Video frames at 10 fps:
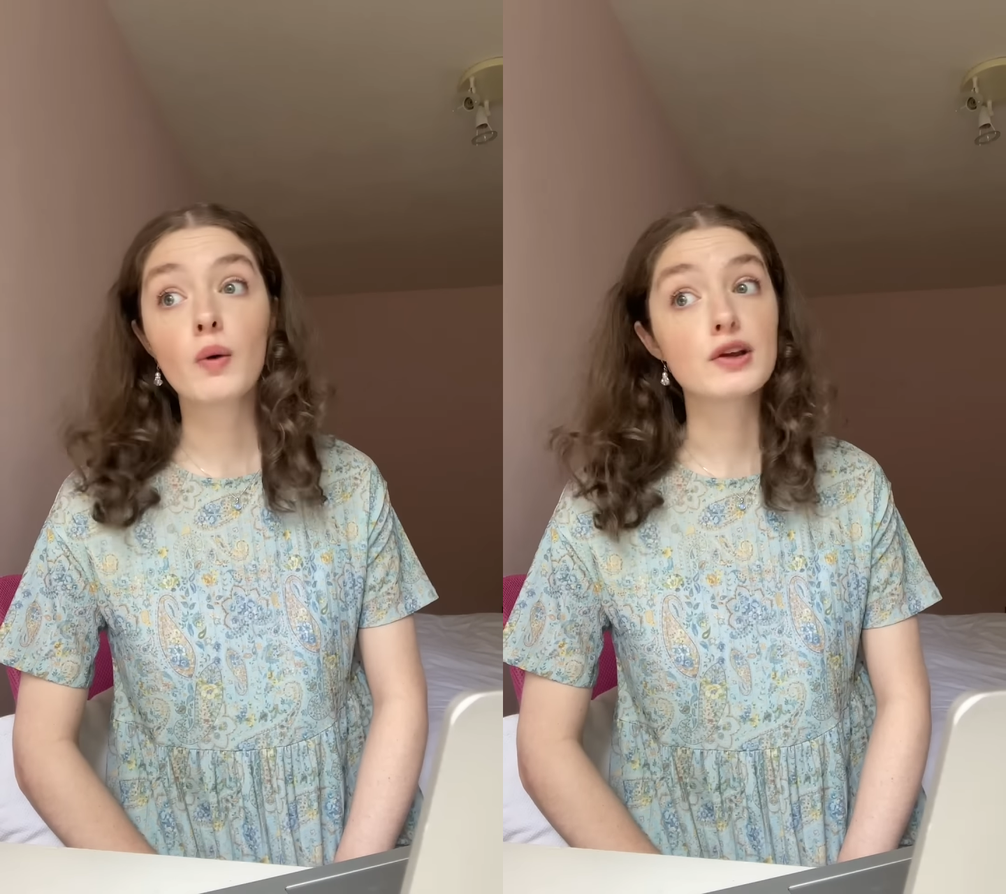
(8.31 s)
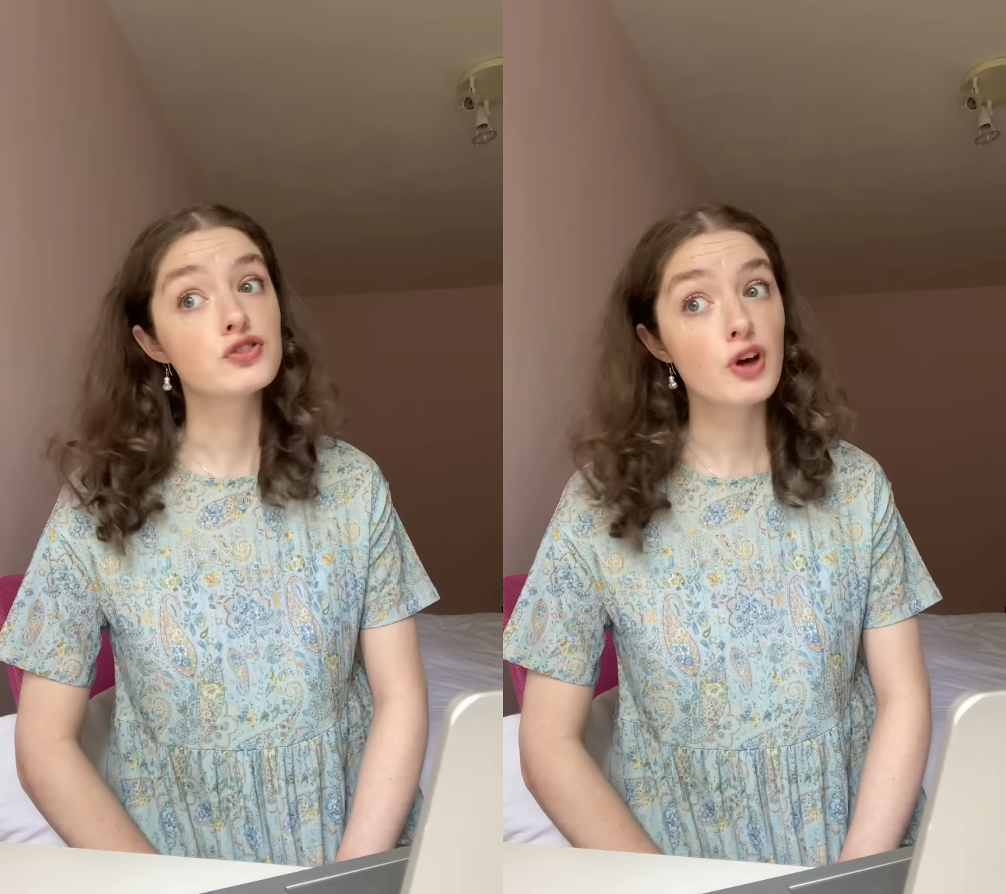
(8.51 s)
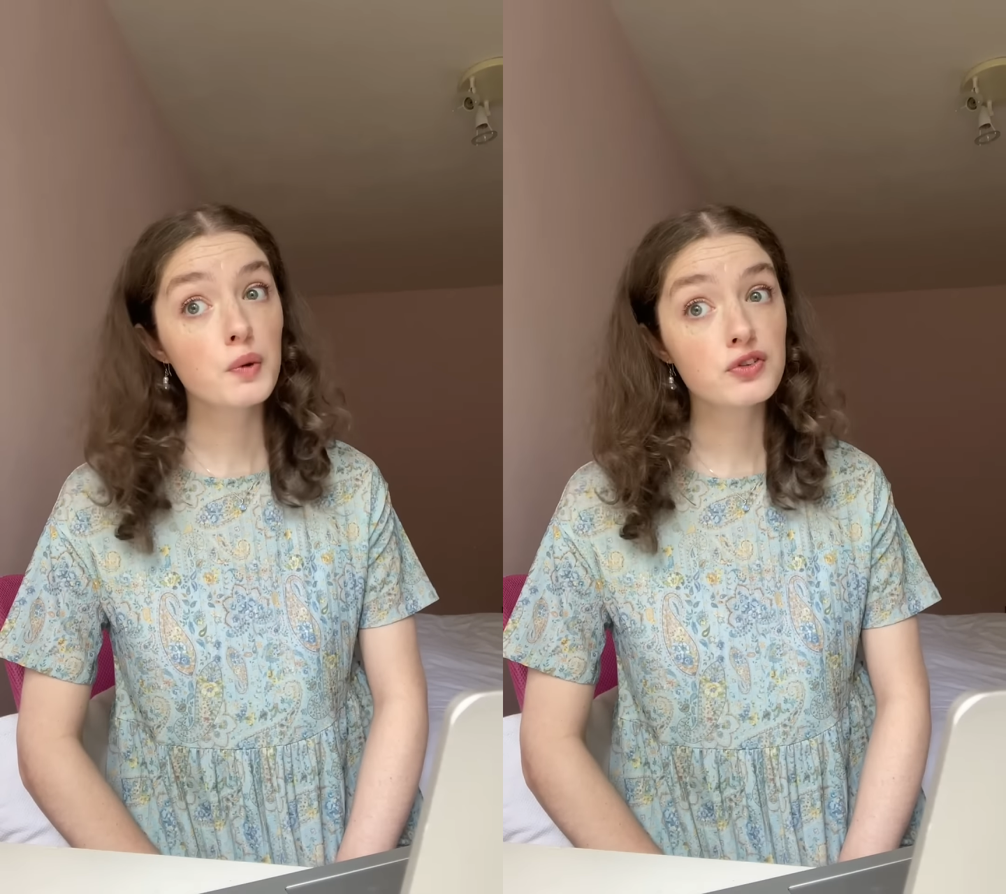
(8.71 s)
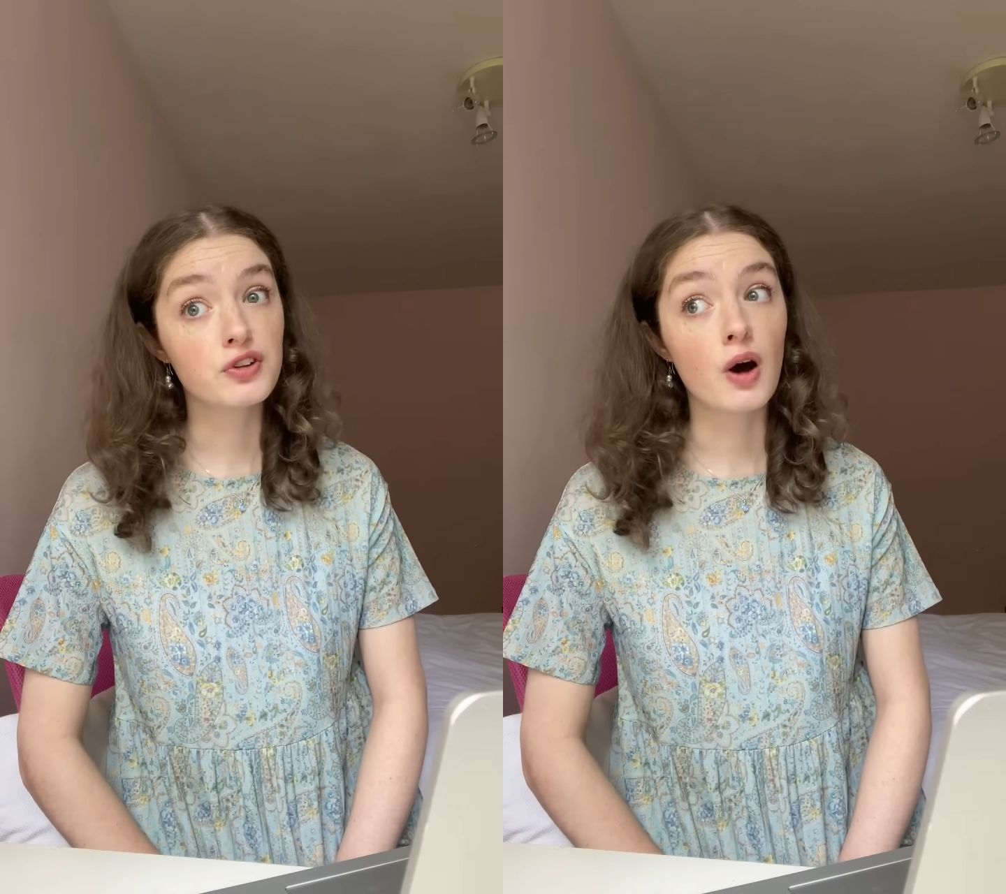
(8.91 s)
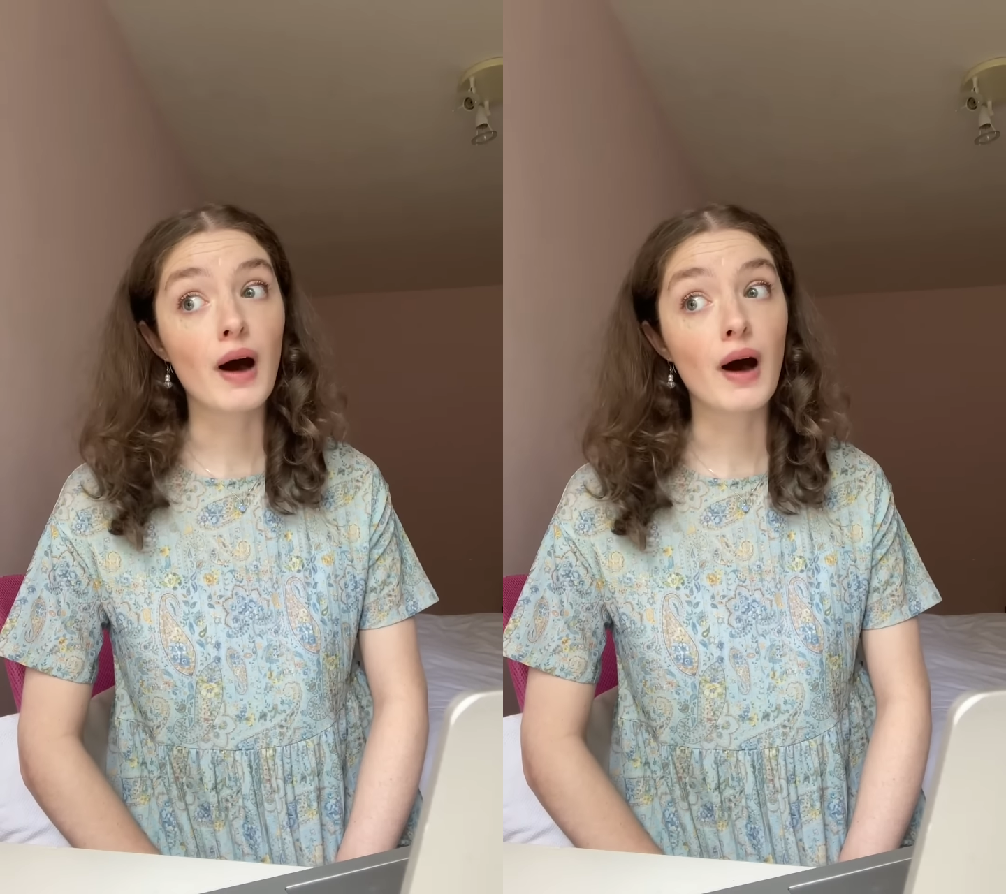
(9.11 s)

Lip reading: and so-and-so